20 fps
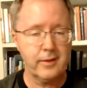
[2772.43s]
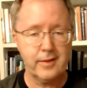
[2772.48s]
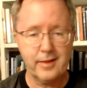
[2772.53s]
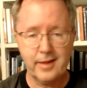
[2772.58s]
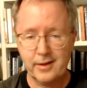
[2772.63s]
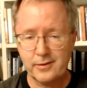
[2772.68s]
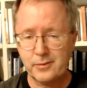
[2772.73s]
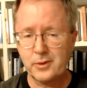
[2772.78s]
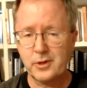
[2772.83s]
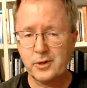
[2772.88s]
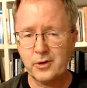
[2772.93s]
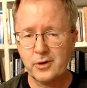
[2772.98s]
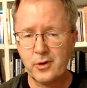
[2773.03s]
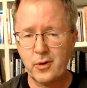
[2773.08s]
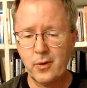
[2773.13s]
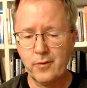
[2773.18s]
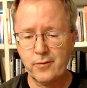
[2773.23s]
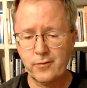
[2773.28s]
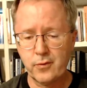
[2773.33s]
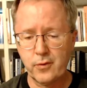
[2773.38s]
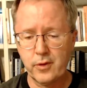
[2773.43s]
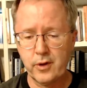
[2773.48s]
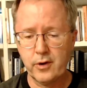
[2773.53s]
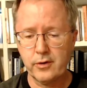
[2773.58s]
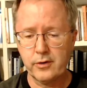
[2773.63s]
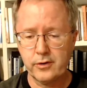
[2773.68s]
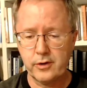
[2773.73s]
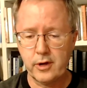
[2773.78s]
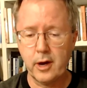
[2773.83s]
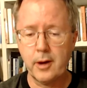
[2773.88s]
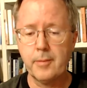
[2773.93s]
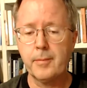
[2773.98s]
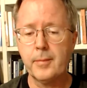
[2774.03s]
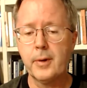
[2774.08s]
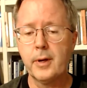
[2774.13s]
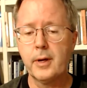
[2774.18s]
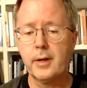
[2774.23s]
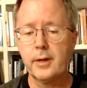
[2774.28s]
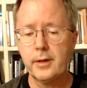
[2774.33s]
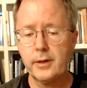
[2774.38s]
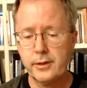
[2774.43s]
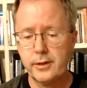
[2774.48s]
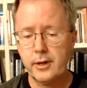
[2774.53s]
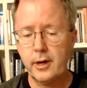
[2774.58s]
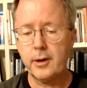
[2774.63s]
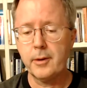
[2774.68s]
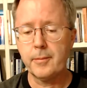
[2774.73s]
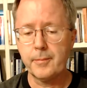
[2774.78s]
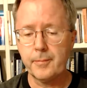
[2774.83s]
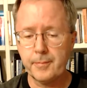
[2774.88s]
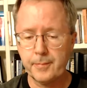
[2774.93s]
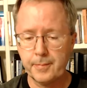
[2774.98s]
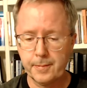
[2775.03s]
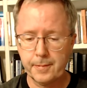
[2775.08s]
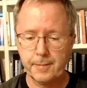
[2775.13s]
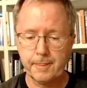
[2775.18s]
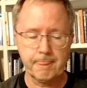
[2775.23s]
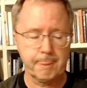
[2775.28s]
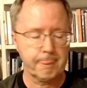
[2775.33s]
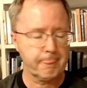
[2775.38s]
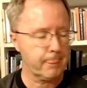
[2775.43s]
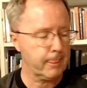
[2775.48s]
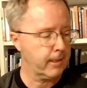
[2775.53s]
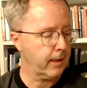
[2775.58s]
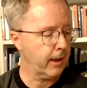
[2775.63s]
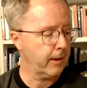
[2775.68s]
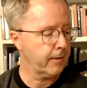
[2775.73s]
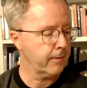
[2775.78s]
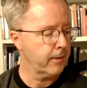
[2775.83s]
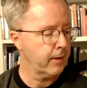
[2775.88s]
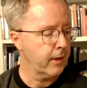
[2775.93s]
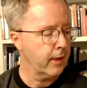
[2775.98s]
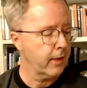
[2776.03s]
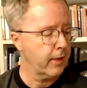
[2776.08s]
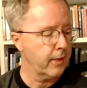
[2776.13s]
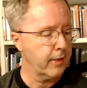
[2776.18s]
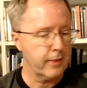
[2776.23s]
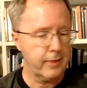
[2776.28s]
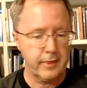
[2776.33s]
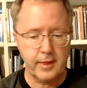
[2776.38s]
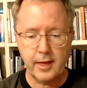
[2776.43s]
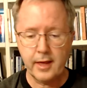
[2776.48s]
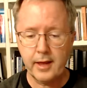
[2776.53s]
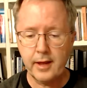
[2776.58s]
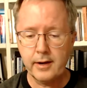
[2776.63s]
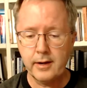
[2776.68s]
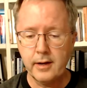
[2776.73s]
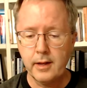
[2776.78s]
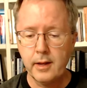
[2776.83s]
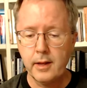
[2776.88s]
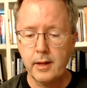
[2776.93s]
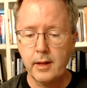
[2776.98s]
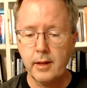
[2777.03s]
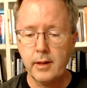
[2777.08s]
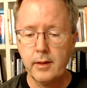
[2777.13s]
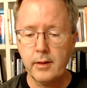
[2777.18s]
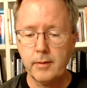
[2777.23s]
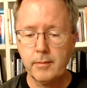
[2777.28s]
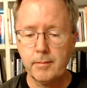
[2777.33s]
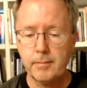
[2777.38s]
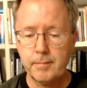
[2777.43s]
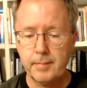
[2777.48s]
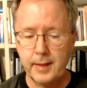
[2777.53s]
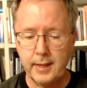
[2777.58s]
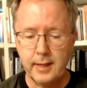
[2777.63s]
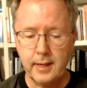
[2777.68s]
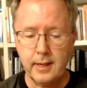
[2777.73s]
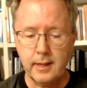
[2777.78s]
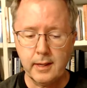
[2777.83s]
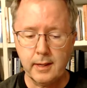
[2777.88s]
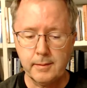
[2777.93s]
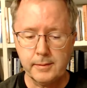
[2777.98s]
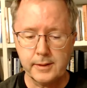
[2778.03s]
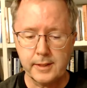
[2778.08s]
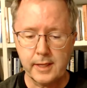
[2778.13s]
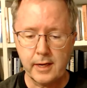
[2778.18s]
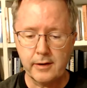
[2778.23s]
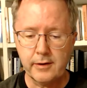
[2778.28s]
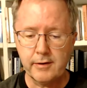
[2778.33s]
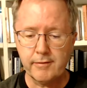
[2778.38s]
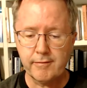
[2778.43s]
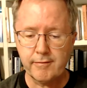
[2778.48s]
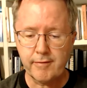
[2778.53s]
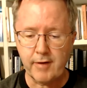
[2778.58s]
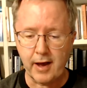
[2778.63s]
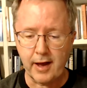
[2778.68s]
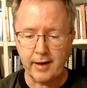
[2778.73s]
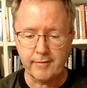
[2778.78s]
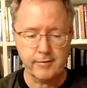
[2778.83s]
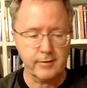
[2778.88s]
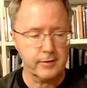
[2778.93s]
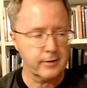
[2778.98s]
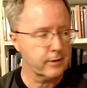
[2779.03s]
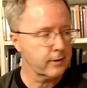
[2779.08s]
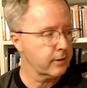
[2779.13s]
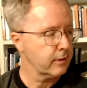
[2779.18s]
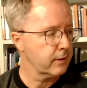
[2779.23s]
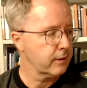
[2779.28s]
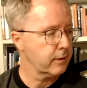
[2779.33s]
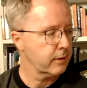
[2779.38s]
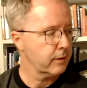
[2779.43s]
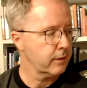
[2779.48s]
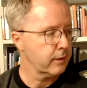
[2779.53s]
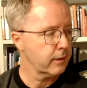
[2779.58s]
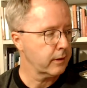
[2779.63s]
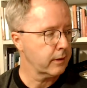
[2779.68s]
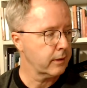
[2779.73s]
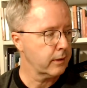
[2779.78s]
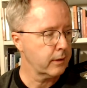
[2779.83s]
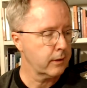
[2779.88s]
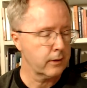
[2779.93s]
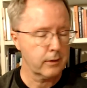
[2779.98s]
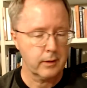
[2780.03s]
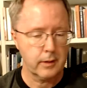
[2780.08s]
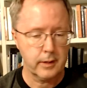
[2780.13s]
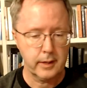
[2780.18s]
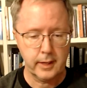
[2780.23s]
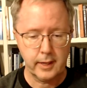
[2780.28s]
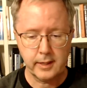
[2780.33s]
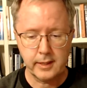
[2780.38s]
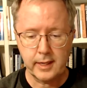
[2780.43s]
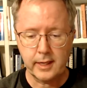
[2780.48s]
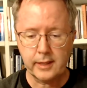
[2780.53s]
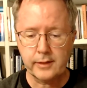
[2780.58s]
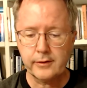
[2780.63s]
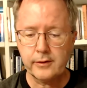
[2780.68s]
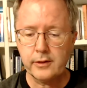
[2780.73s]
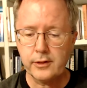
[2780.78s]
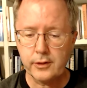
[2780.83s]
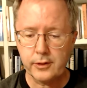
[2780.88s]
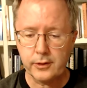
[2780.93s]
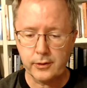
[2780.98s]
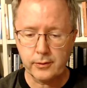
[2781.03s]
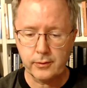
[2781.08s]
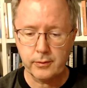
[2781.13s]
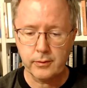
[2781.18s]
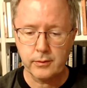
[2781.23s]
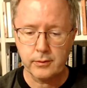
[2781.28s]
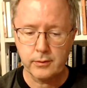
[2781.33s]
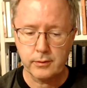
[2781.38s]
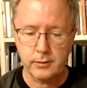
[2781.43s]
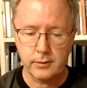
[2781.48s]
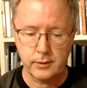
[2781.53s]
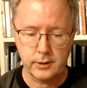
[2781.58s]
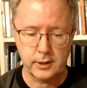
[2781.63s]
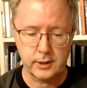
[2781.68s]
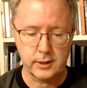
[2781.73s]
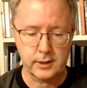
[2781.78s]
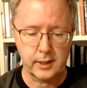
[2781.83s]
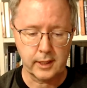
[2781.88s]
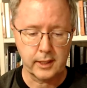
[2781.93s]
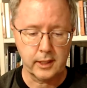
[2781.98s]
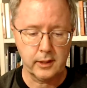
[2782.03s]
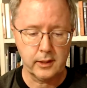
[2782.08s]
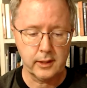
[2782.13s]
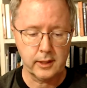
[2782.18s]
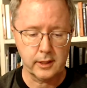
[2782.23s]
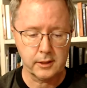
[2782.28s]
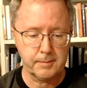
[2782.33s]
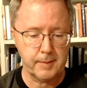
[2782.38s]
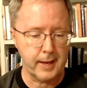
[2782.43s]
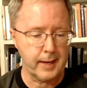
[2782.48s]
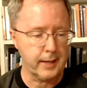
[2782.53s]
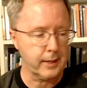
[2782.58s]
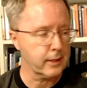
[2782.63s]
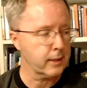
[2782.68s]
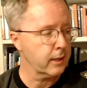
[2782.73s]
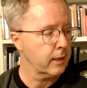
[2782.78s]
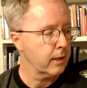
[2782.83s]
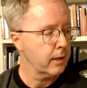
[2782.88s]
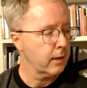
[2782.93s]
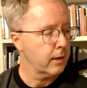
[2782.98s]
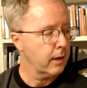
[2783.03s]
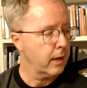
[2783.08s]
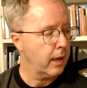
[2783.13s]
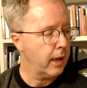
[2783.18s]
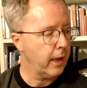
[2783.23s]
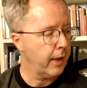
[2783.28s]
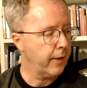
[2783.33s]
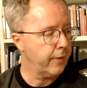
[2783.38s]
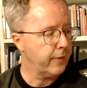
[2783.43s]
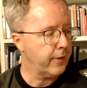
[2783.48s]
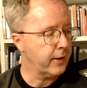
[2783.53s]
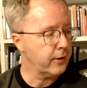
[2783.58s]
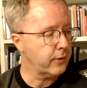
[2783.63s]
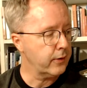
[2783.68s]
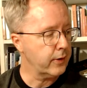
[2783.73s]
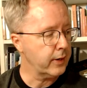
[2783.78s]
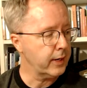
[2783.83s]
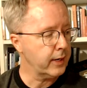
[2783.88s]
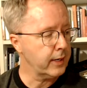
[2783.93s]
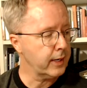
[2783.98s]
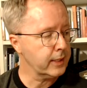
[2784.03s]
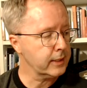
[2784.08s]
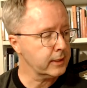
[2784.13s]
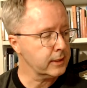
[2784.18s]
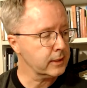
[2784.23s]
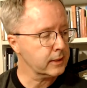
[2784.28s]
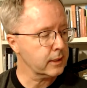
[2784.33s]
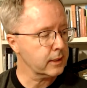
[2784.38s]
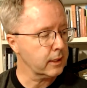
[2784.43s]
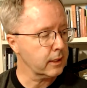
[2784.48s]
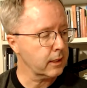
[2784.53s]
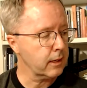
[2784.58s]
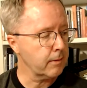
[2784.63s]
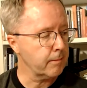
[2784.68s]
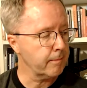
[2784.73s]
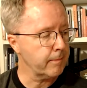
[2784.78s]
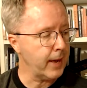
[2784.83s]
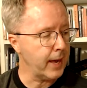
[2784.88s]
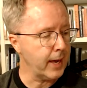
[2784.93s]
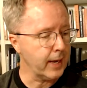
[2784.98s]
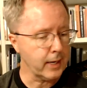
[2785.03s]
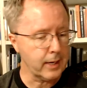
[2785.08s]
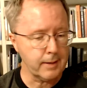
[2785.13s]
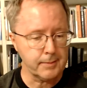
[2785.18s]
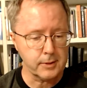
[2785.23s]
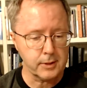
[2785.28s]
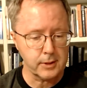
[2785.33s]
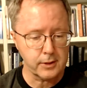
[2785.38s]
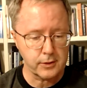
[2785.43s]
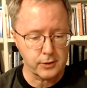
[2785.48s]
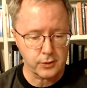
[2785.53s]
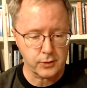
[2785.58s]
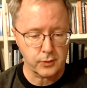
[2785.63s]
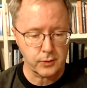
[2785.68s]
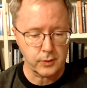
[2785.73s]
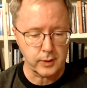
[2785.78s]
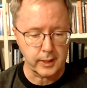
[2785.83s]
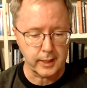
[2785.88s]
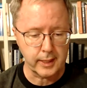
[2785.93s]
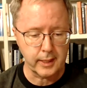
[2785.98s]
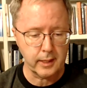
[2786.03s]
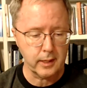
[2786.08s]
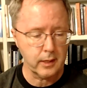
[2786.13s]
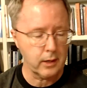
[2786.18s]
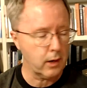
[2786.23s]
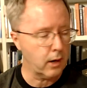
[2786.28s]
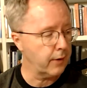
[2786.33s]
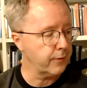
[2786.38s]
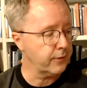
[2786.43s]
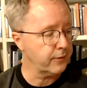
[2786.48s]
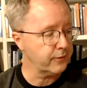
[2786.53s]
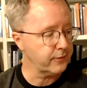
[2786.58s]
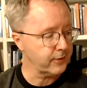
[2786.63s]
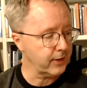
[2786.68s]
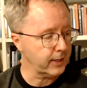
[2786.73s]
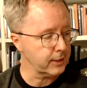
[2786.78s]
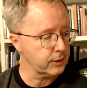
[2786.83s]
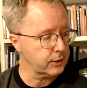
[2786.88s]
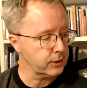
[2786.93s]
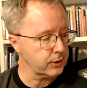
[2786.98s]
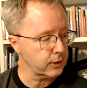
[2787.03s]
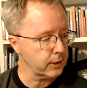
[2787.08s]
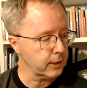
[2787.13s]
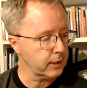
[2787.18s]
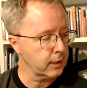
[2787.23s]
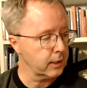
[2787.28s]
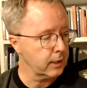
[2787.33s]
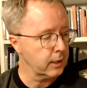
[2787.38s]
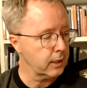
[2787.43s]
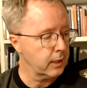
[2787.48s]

That's what you're going for there. Dum, dum. Okay, then pinky comes down to 5, index to 2, just like you'd expect. And then your index is going to come back up to 3 on the second string,